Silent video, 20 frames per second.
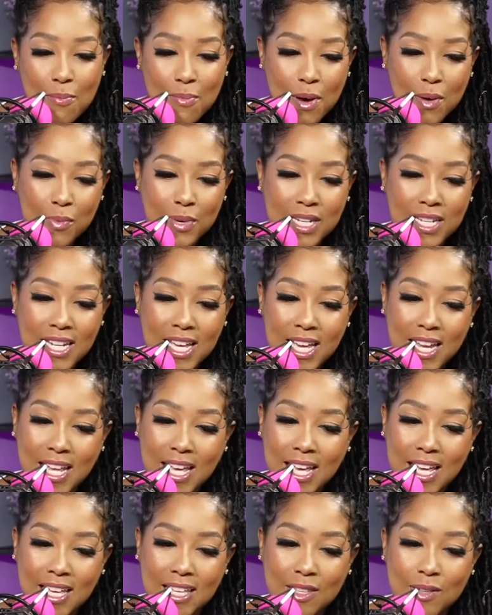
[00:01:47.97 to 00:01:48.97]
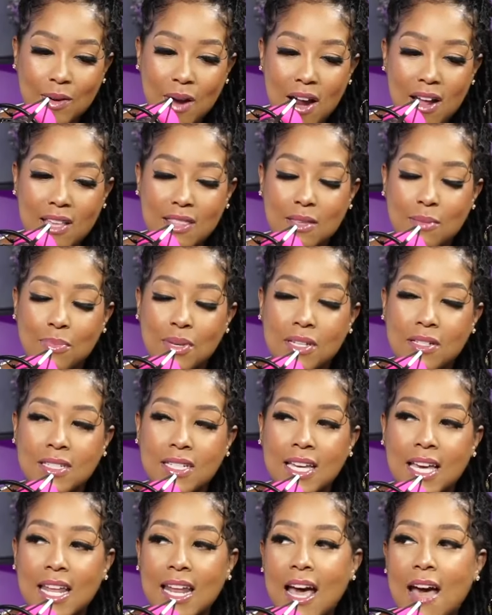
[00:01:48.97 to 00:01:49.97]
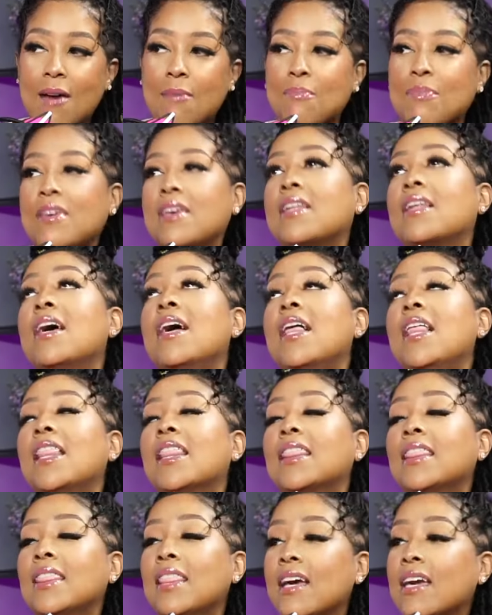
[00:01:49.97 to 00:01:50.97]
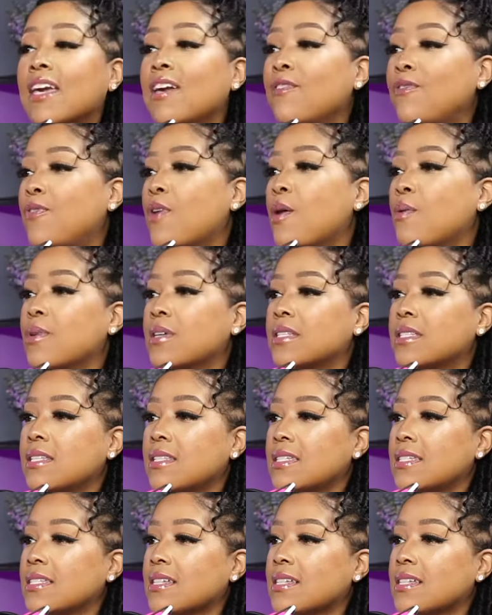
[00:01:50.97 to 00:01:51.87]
but we did it. You are in the building, and I've been looking forward to this